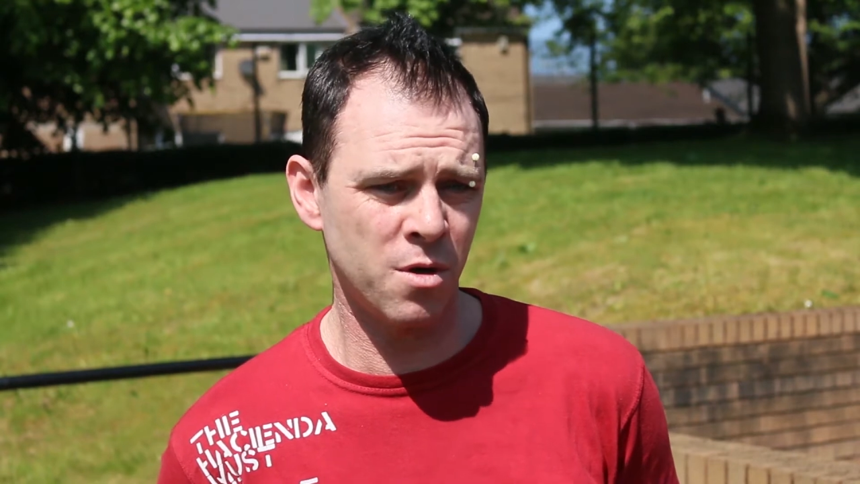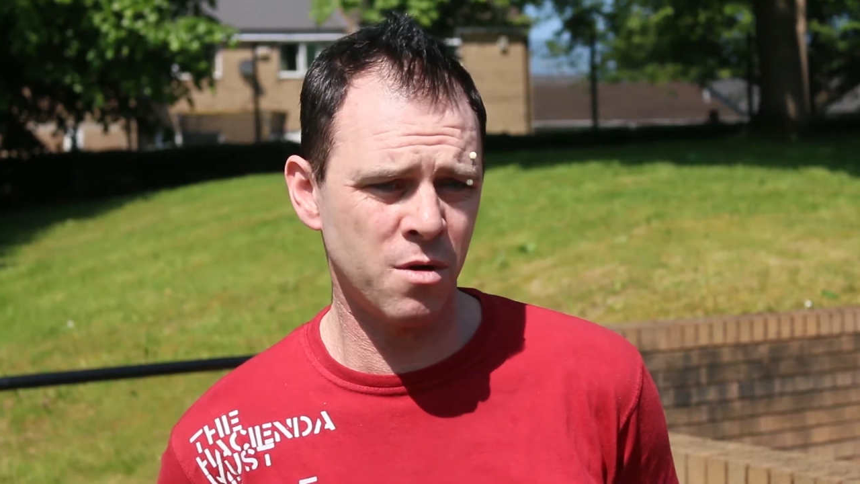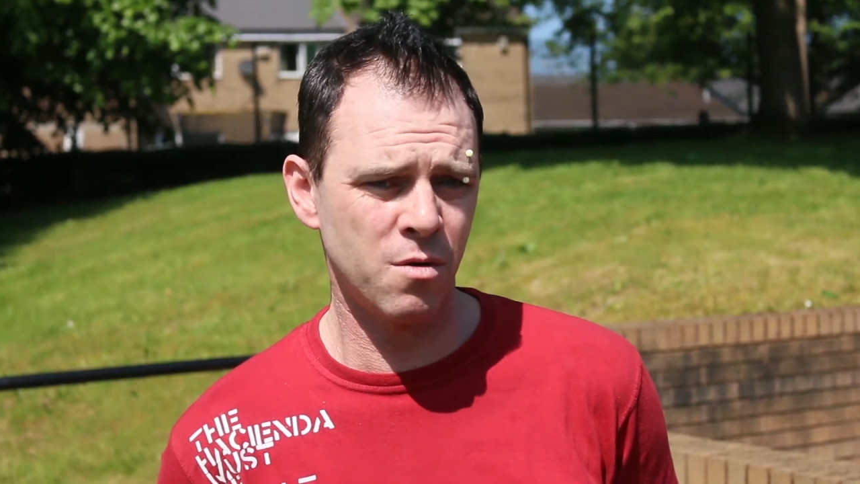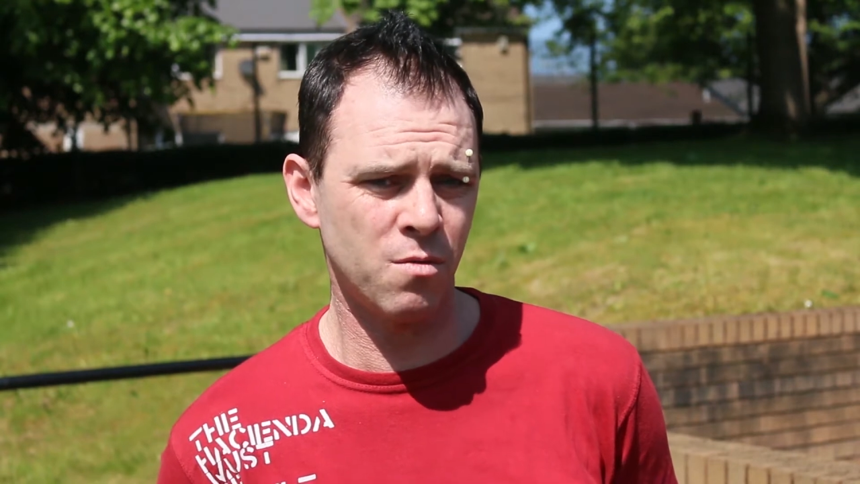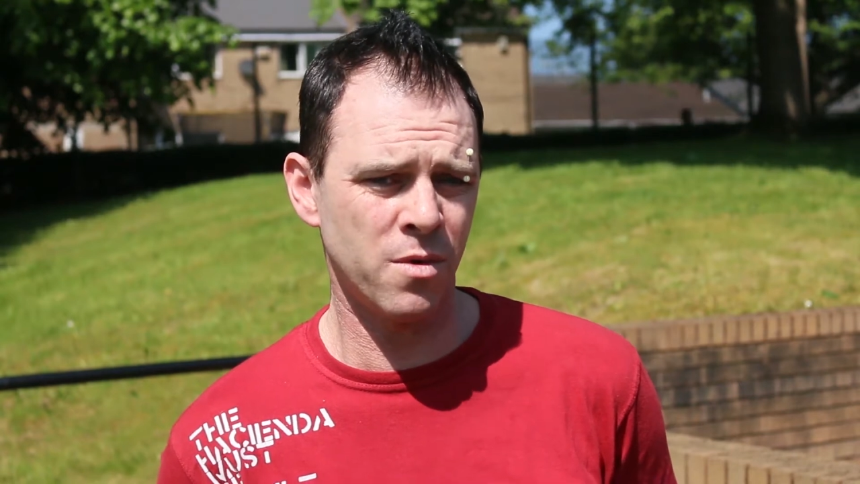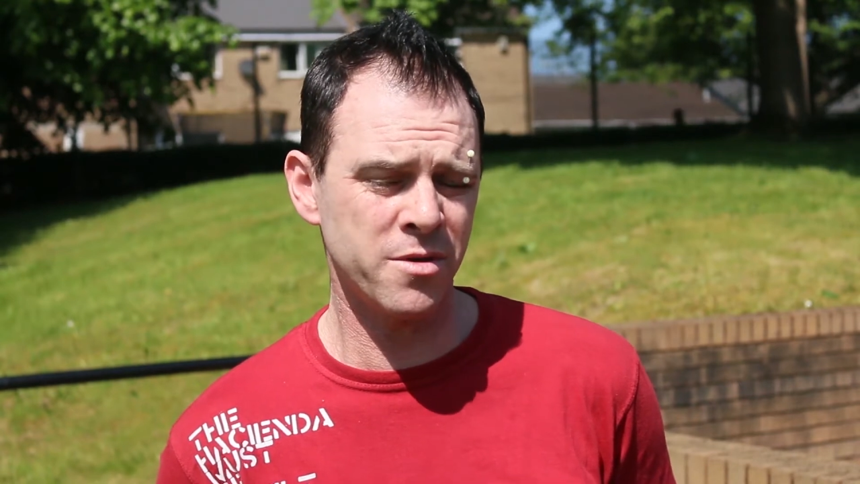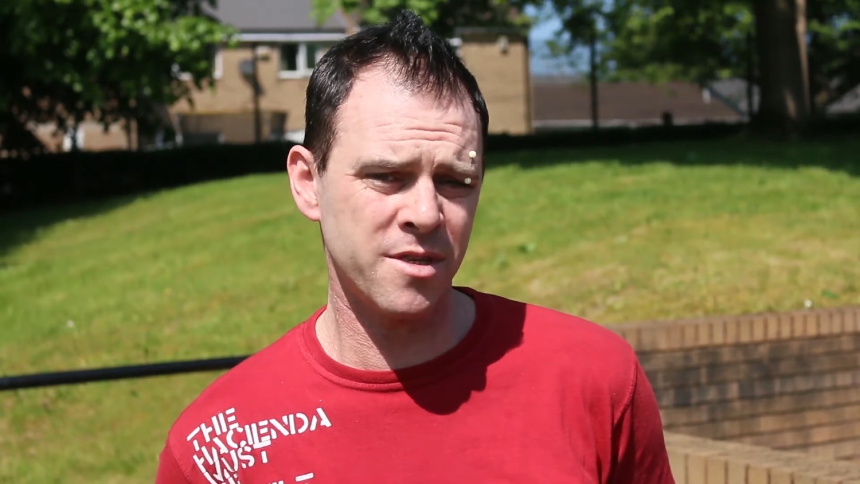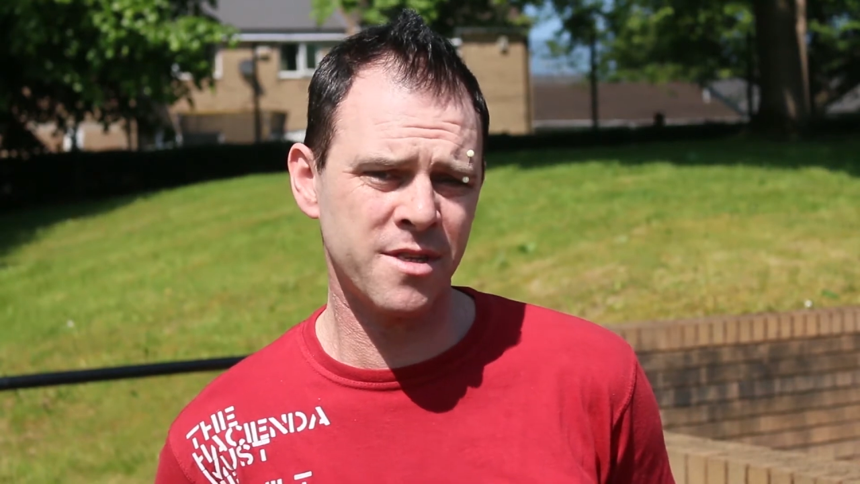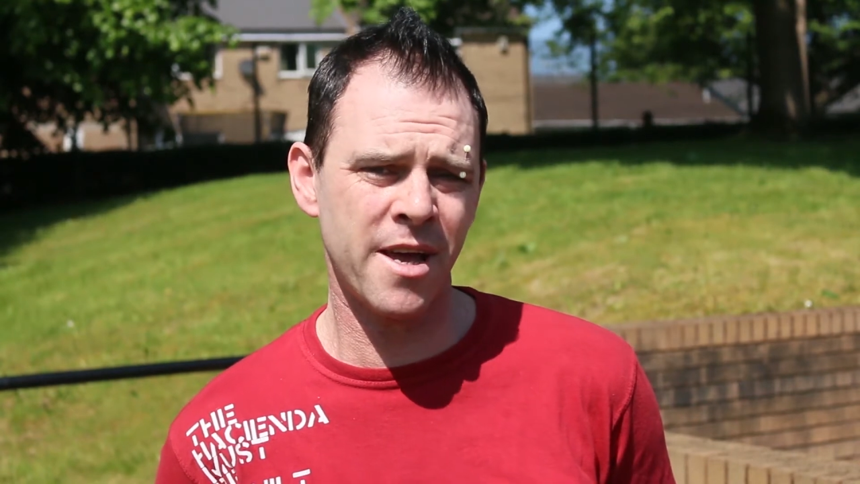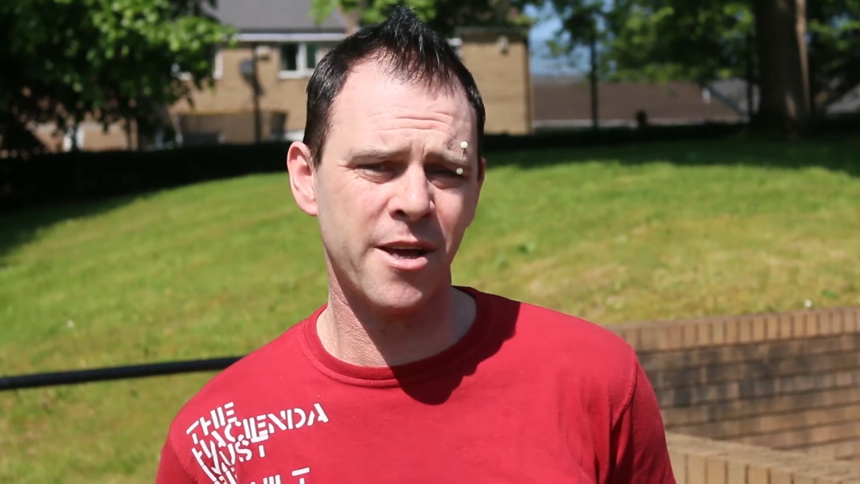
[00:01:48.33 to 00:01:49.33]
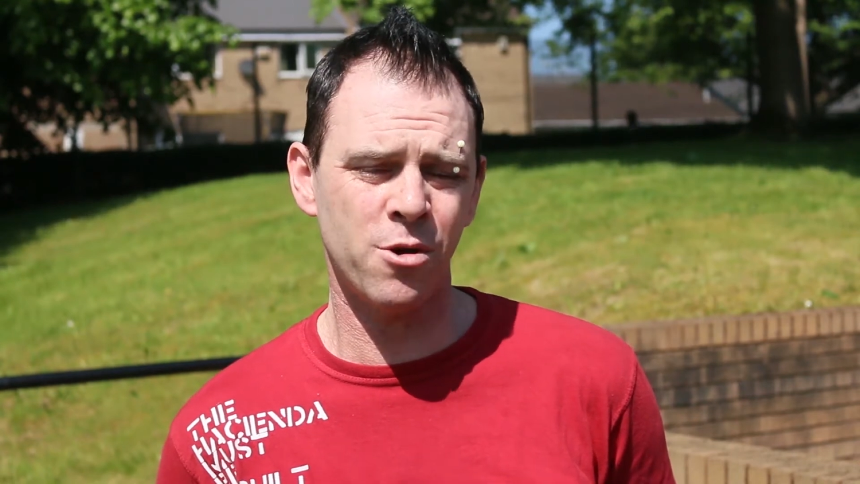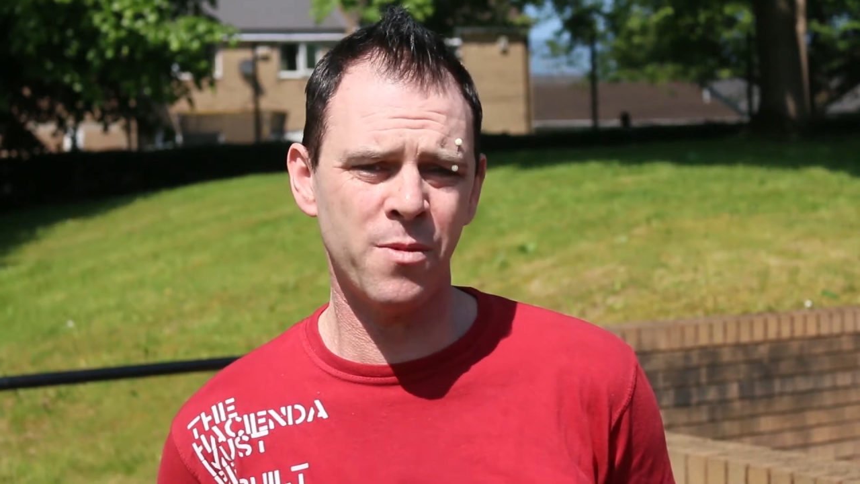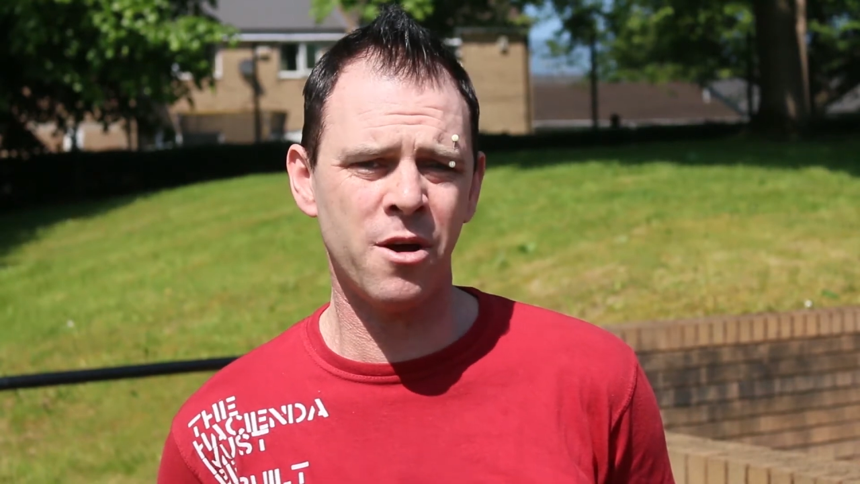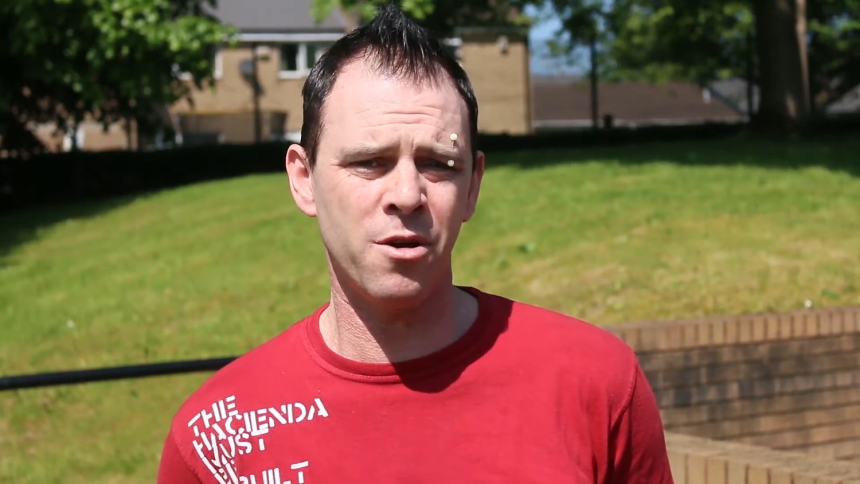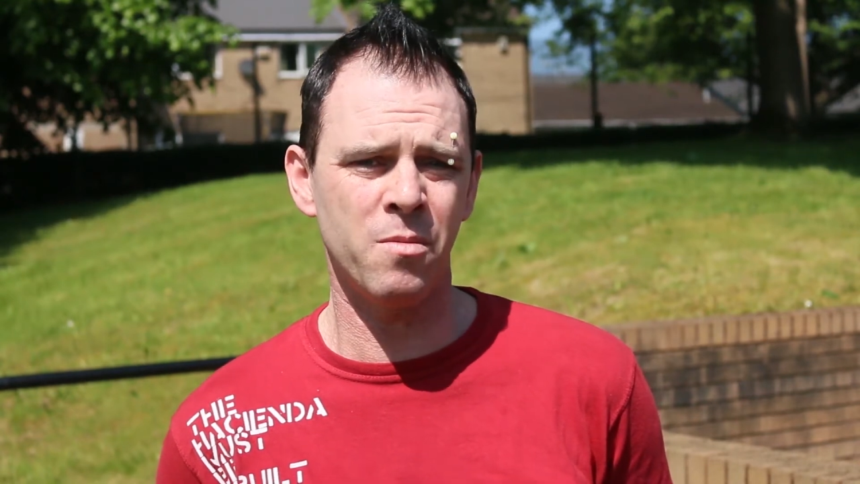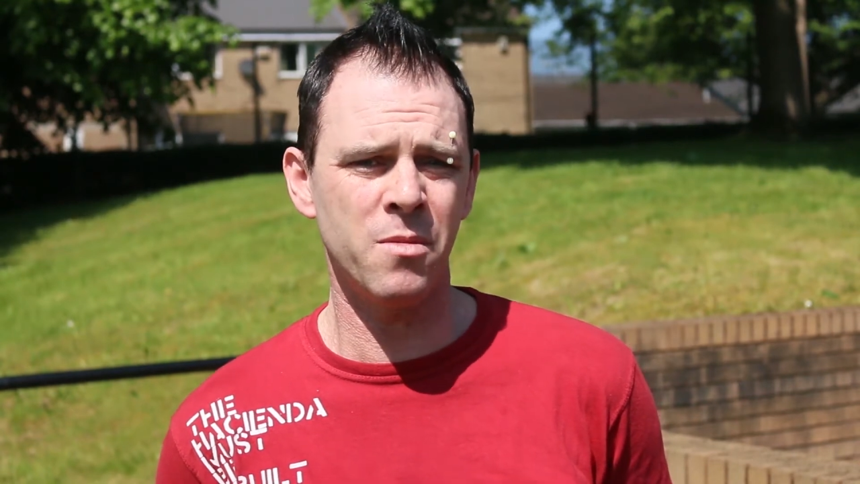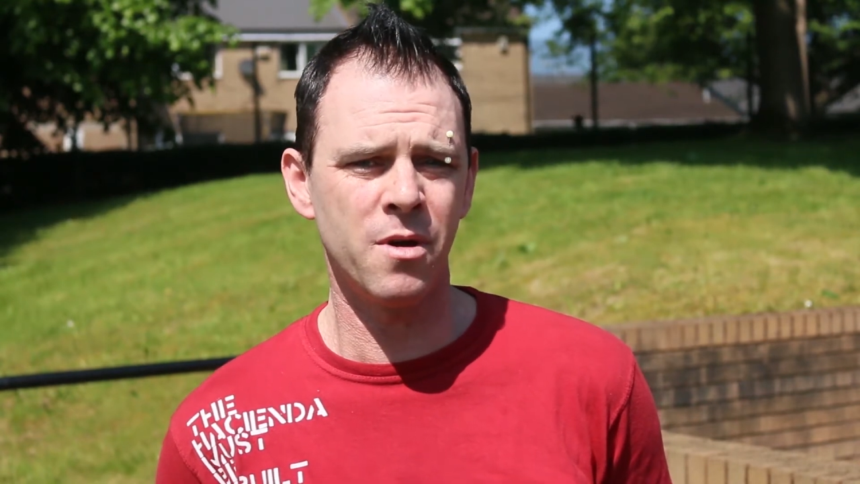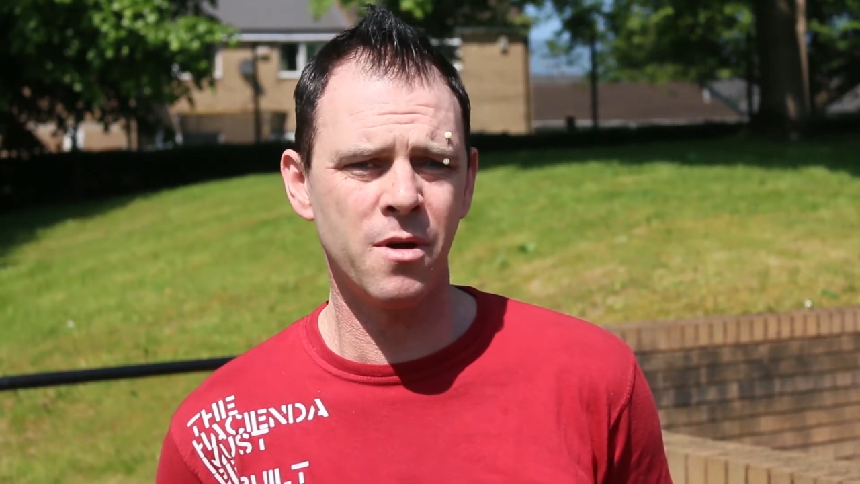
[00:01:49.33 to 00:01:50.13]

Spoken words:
but once I started coming on them